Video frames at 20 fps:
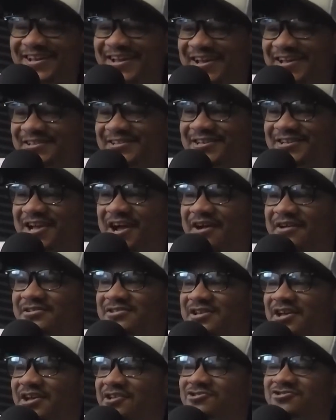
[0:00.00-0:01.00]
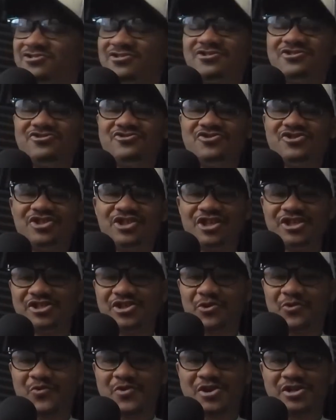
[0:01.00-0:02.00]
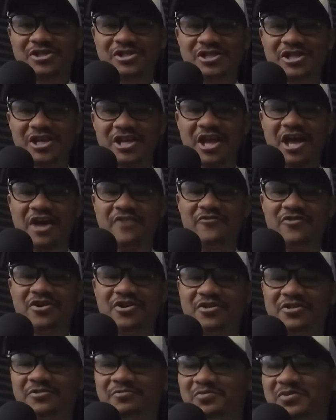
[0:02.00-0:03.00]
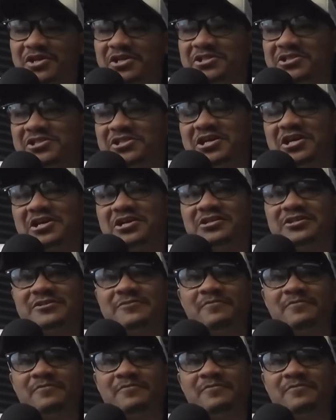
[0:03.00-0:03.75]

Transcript: The guy's like, it's because this is the worst city ever. This place sucks.